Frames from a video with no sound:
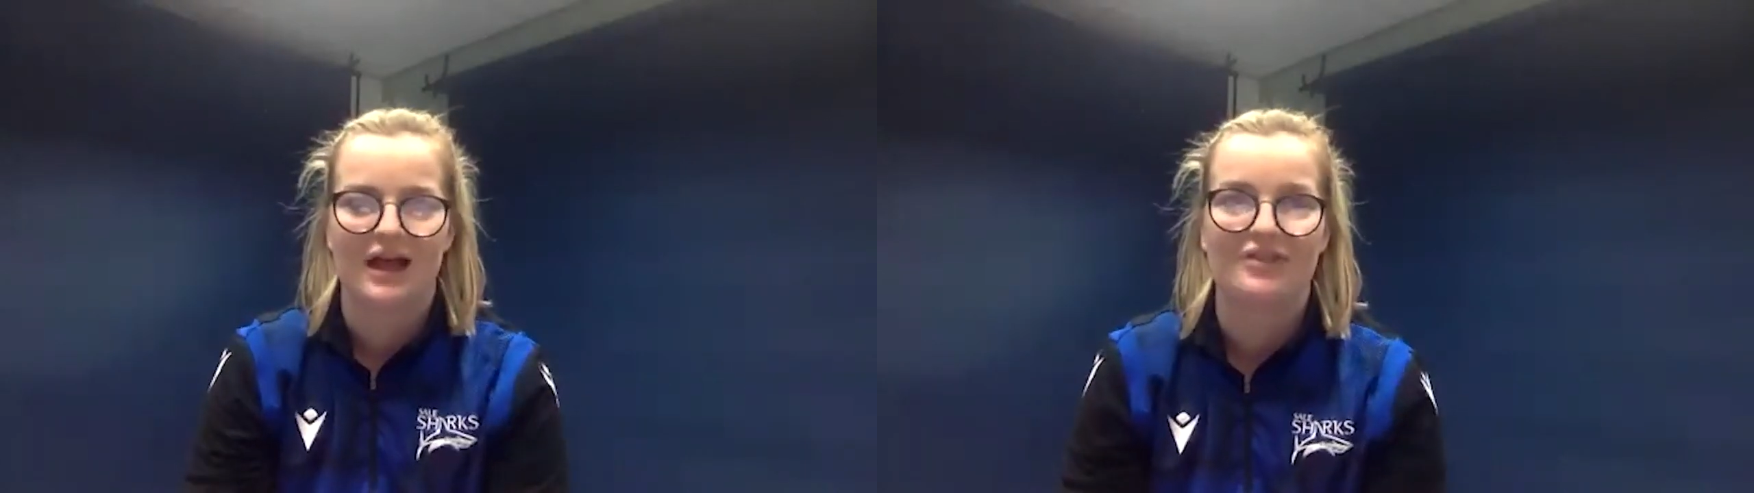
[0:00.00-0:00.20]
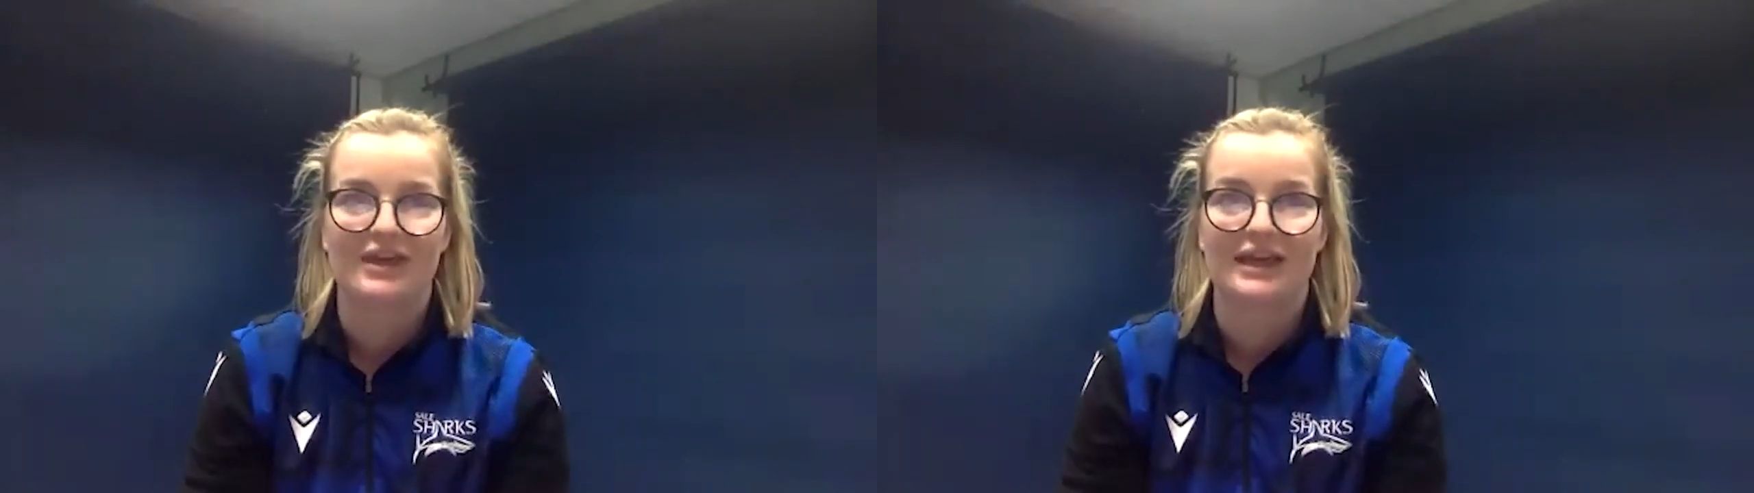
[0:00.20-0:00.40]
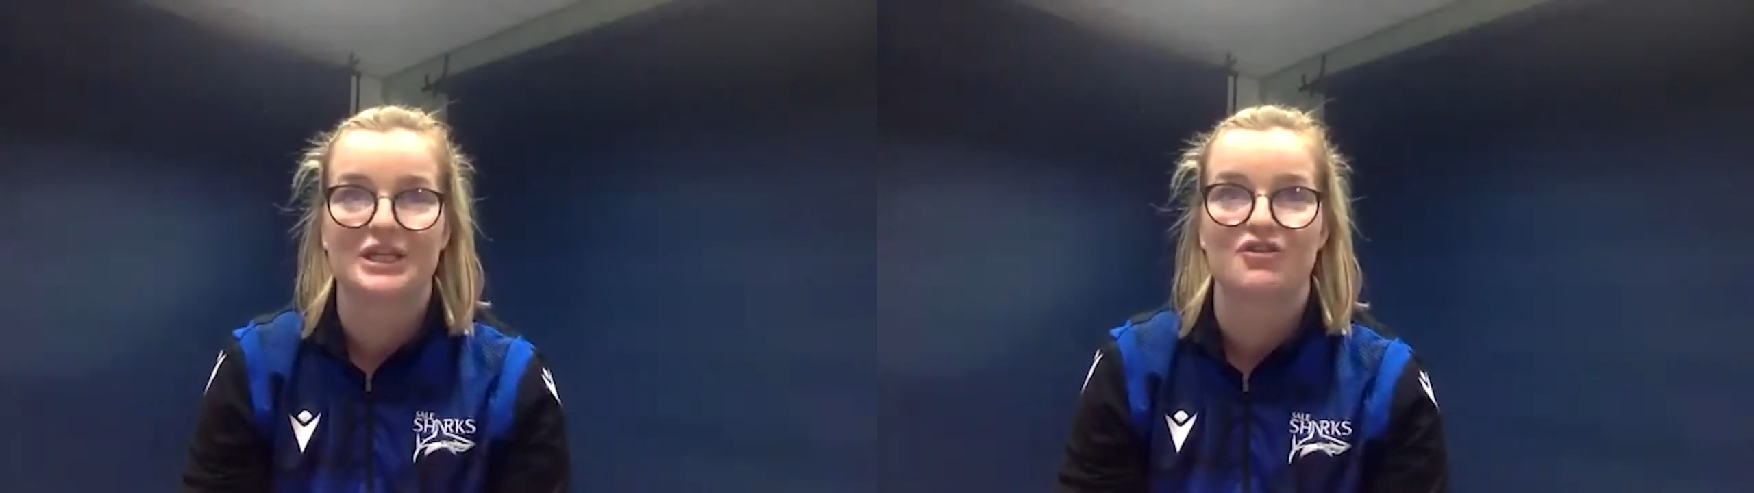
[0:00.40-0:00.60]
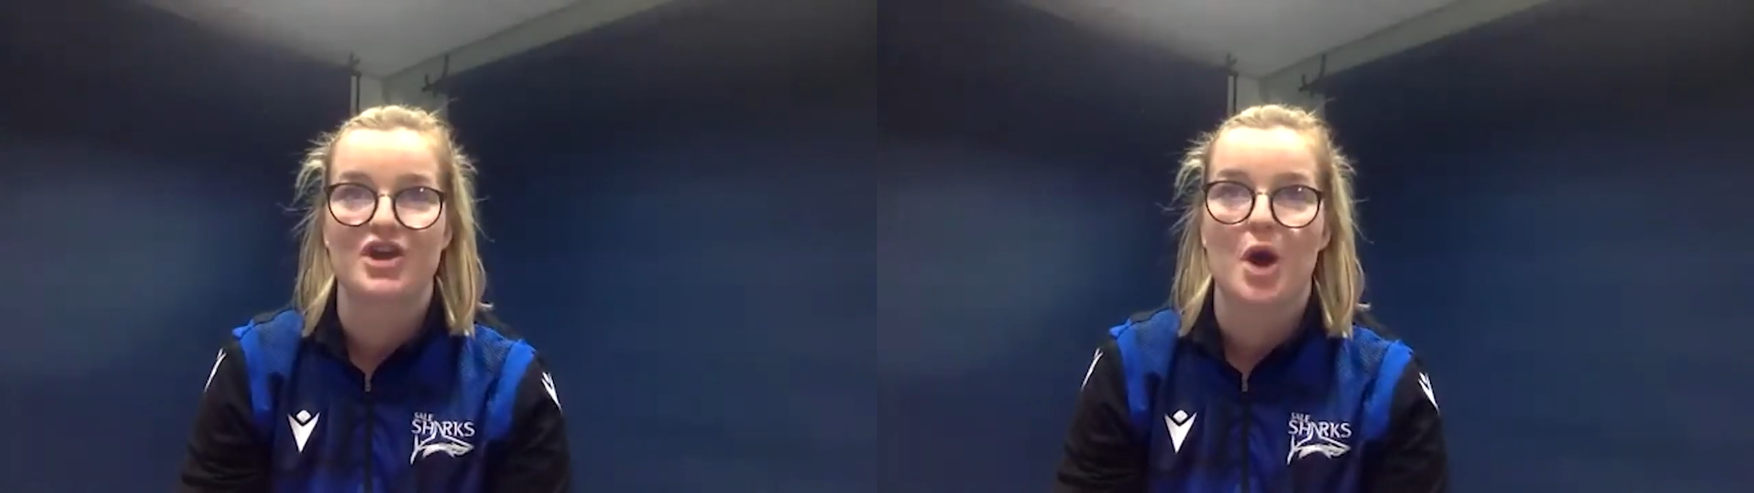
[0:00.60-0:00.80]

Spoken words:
I think it's a great